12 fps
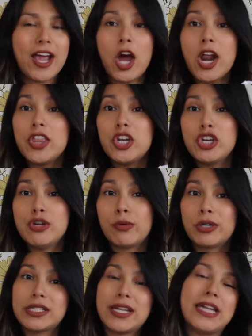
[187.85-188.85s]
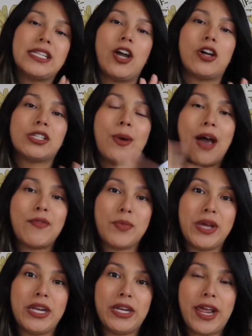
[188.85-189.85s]
I got it in the newborn size. They also have
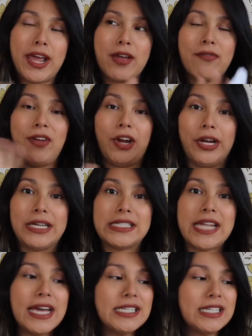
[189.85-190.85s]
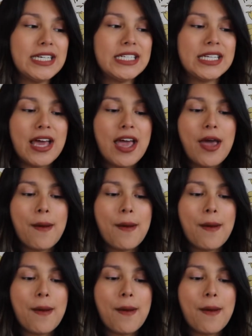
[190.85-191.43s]
them in like various sizes,